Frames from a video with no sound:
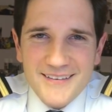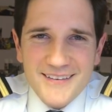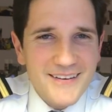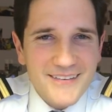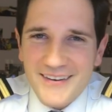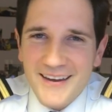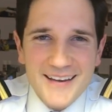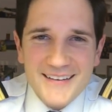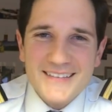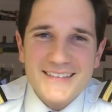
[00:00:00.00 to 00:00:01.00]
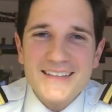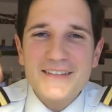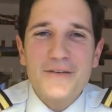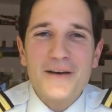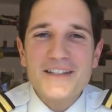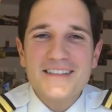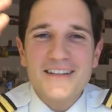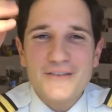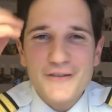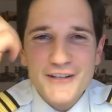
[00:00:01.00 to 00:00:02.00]
God, these questions
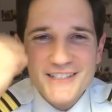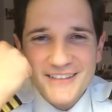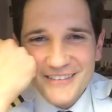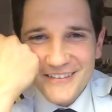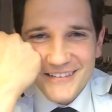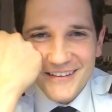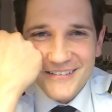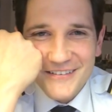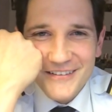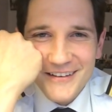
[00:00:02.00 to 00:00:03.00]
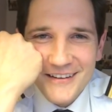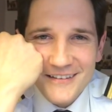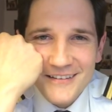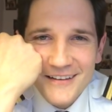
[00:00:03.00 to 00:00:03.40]
are rushing through. It's absolutely ridiculous.